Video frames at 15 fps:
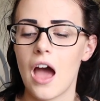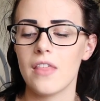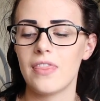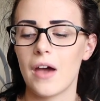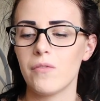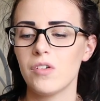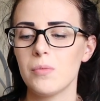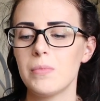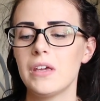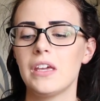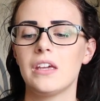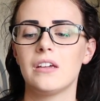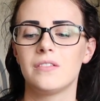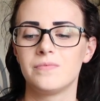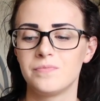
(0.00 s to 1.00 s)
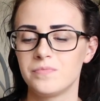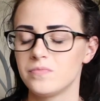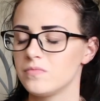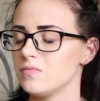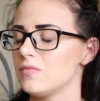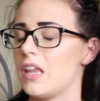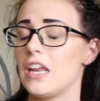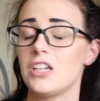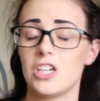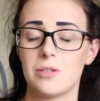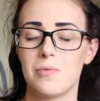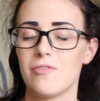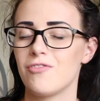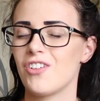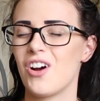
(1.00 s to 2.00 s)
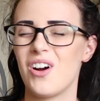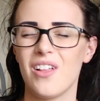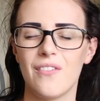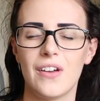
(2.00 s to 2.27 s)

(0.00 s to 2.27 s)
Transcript: that will be an adjustment for all